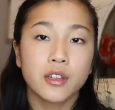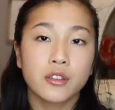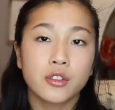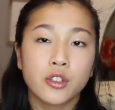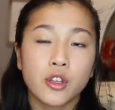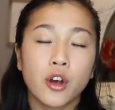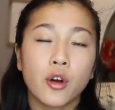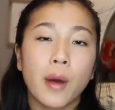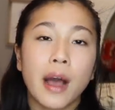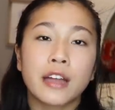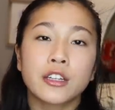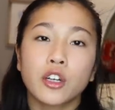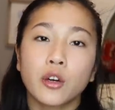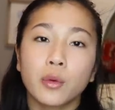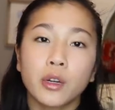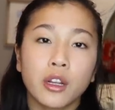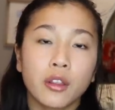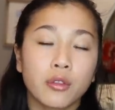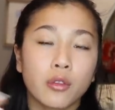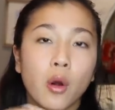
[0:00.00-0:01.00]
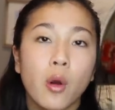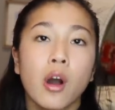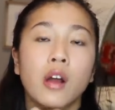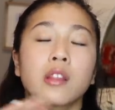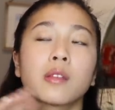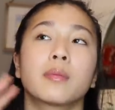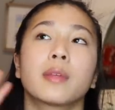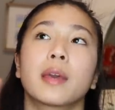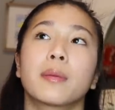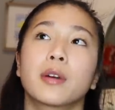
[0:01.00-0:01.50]
So I don't want to throw
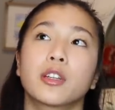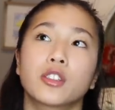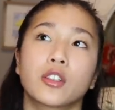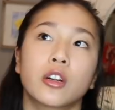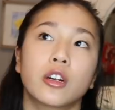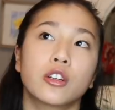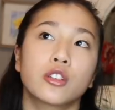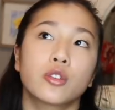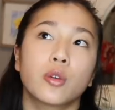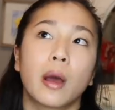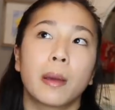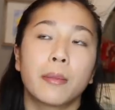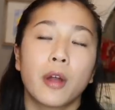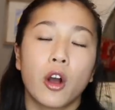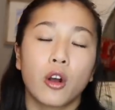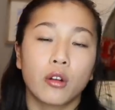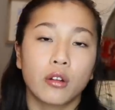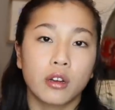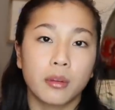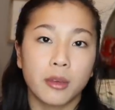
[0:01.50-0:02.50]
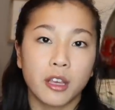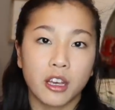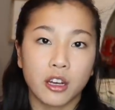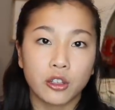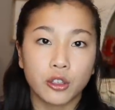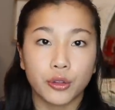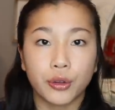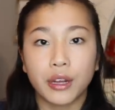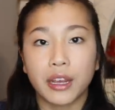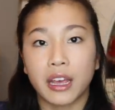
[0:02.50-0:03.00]
all the blame onto her, so I'm not going to be
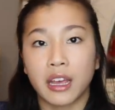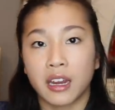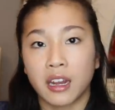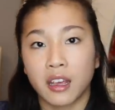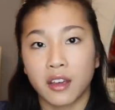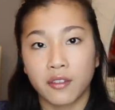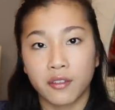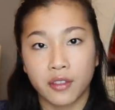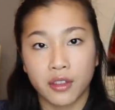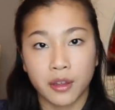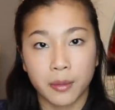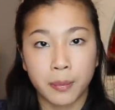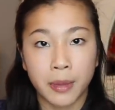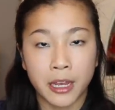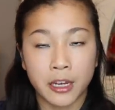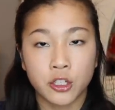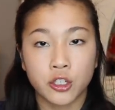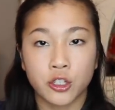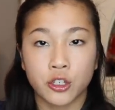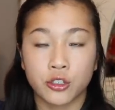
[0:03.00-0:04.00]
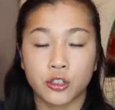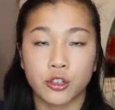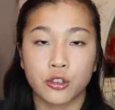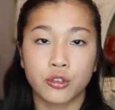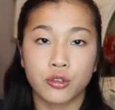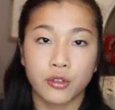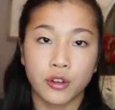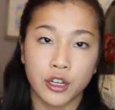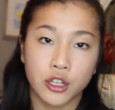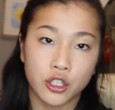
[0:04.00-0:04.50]
including any of the pictures or
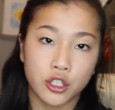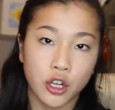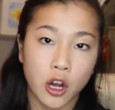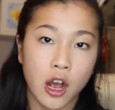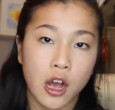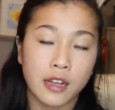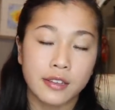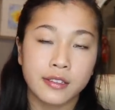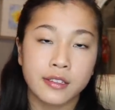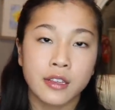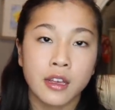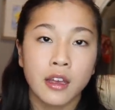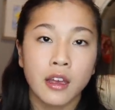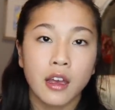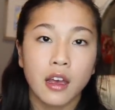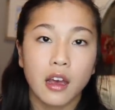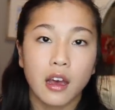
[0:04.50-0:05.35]
screenshots